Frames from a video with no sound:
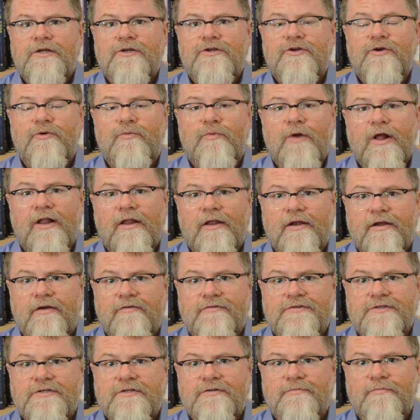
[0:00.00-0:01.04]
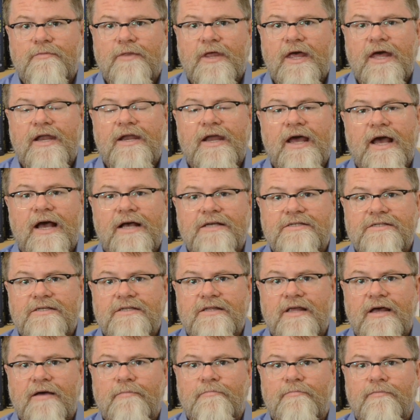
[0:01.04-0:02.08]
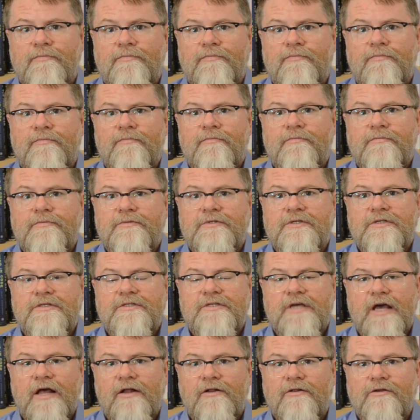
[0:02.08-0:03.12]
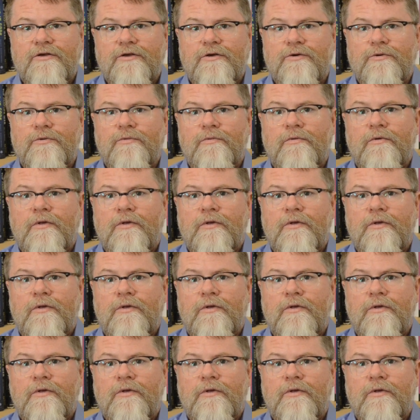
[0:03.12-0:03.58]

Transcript: to your relatives, and ask them to tell you